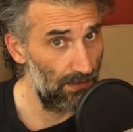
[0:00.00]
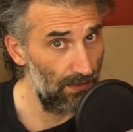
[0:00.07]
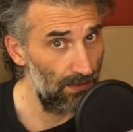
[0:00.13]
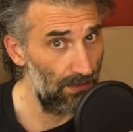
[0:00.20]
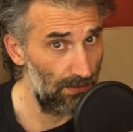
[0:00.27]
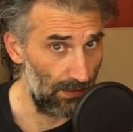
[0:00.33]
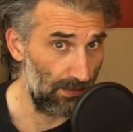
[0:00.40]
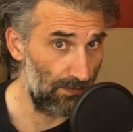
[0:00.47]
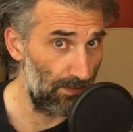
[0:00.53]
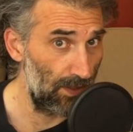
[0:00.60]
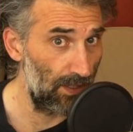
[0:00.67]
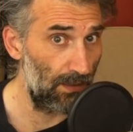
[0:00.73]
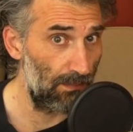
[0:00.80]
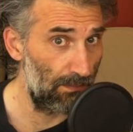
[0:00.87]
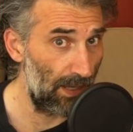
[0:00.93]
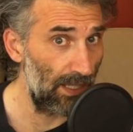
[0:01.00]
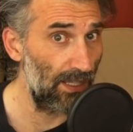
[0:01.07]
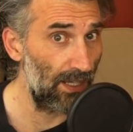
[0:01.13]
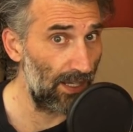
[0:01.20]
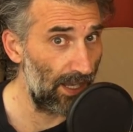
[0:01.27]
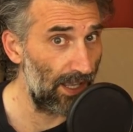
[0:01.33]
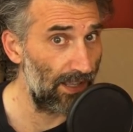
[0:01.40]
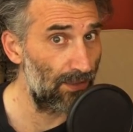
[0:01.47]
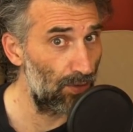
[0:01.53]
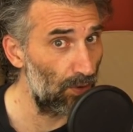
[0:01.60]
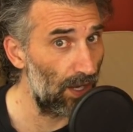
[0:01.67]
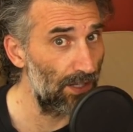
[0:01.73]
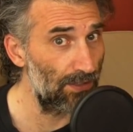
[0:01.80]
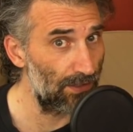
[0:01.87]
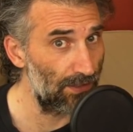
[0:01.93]
This video better get
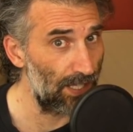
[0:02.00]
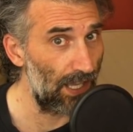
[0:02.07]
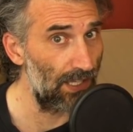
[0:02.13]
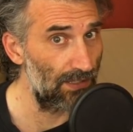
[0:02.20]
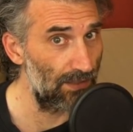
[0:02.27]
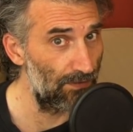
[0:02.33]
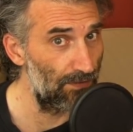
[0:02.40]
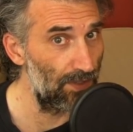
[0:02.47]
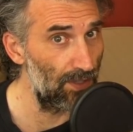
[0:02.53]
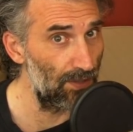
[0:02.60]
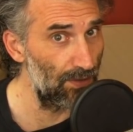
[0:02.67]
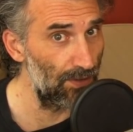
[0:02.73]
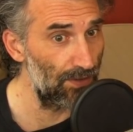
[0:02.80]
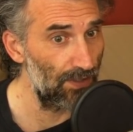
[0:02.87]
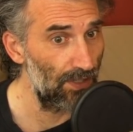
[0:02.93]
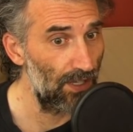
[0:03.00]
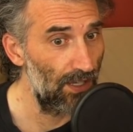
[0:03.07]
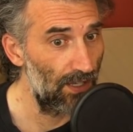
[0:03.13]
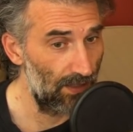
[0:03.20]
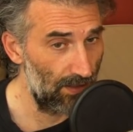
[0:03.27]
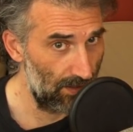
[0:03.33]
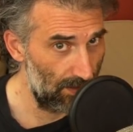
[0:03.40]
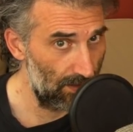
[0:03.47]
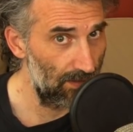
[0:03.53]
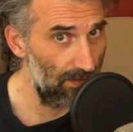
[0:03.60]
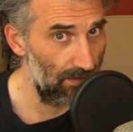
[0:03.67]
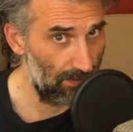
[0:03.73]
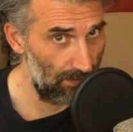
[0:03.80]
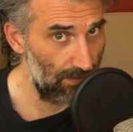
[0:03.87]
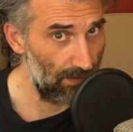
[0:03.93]
200,000 views
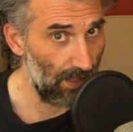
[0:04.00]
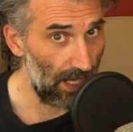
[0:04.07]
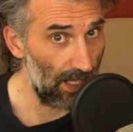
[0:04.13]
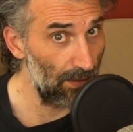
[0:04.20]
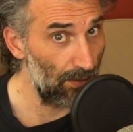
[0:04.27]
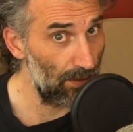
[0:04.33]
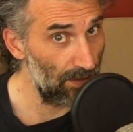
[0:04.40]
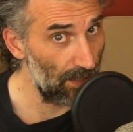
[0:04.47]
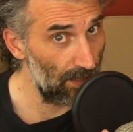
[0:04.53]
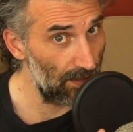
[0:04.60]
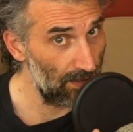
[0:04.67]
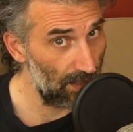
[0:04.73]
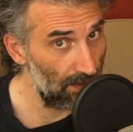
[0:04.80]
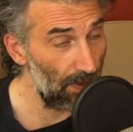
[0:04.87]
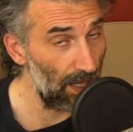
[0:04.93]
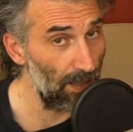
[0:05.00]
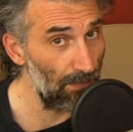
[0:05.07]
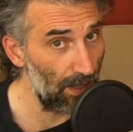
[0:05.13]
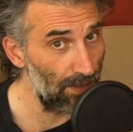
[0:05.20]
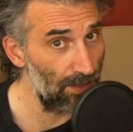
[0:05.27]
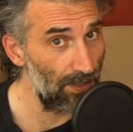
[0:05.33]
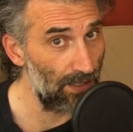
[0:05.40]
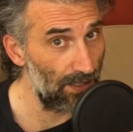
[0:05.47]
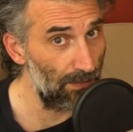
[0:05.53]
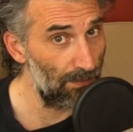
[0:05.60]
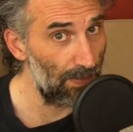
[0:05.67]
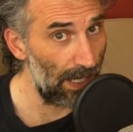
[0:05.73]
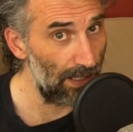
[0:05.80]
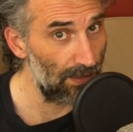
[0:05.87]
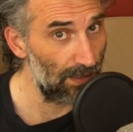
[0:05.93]
Otherwise I send my imaginary
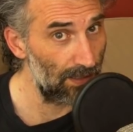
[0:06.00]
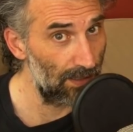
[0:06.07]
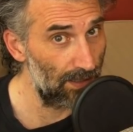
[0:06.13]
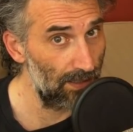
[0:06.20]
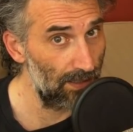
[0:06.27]
butler